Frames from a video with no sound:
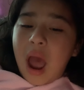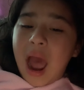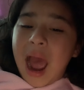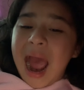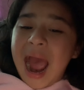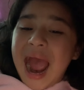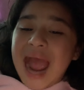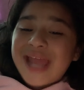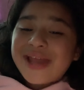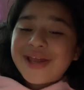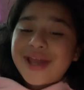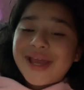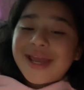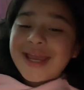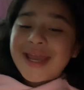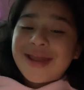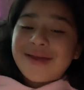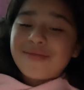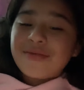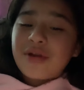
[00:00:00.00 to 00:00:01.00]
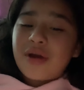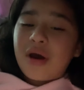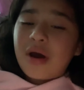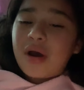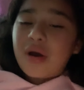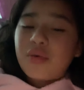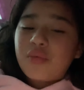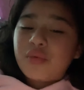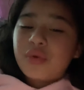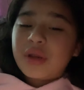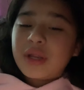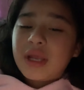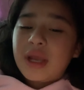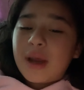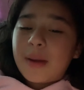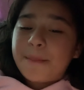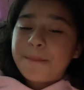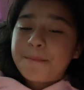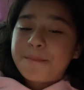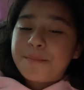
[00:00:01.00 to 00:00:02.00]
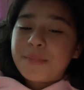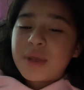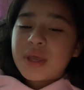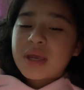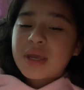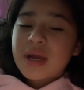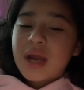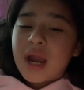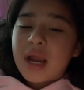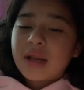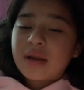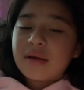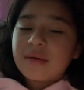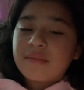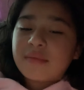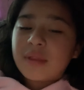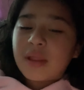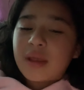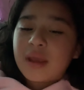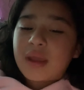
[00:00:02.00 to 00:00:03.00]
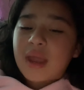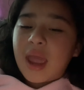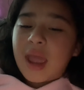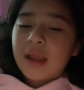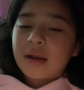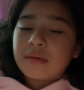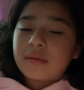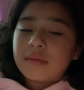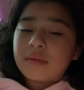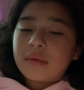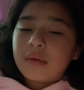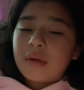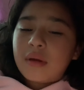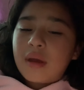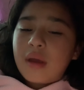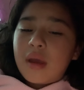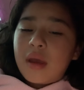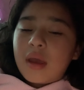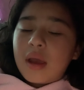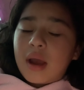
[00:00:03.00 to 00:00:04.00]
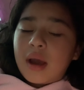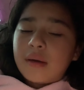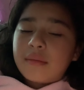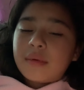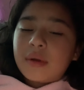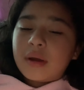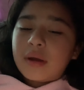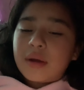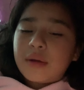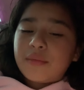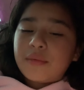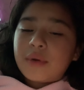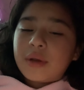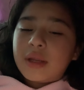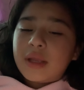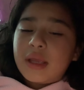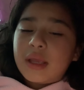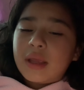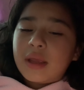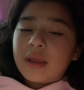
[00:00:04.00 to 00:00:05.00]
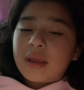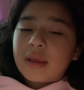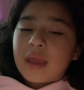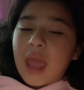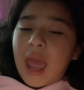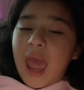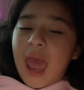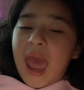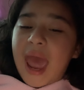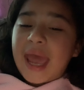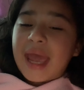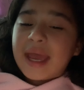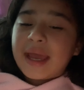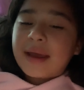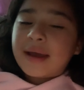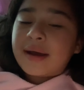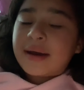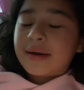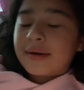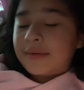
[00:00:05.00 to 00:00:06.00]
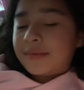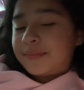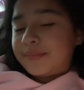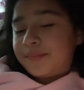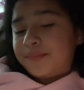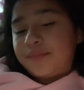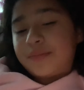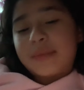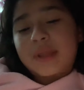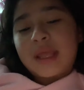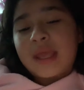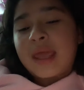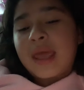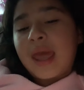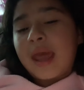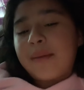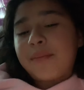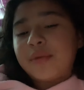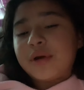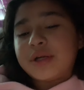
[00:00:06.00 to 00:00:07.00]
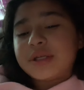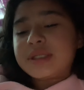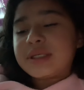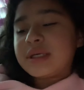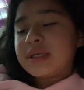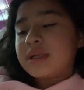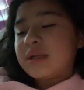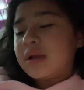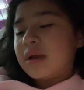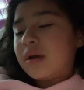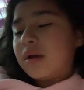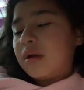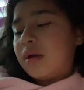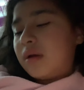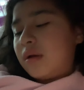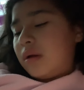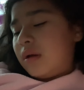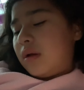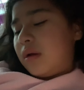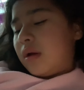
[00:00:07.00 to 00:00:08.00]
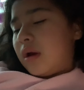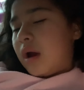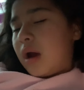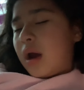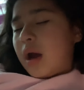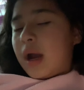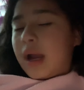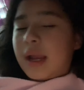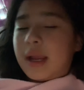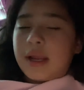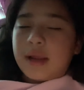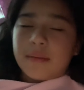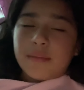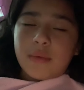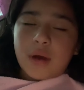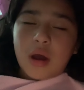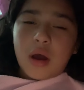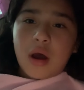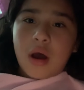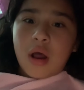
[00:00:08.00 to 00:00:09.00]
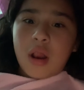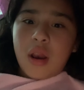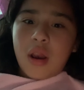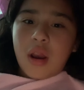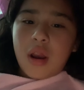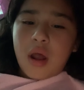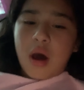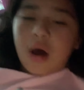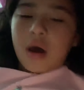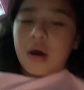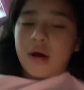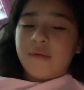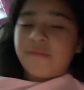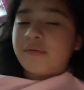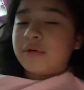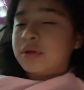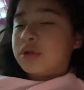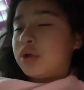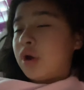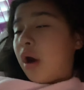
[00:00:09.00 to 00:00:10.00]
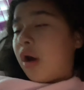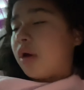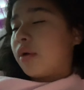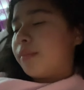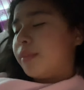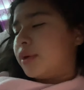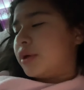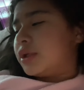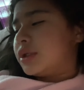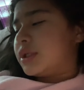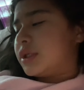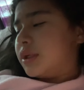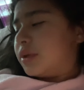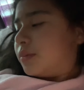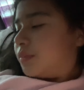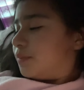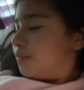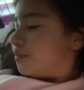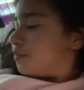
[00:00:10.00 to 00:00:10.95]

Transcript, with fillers: I am not really a big kind of like I don't I'm not a really cat um, cat person. I am a lot of a dog person.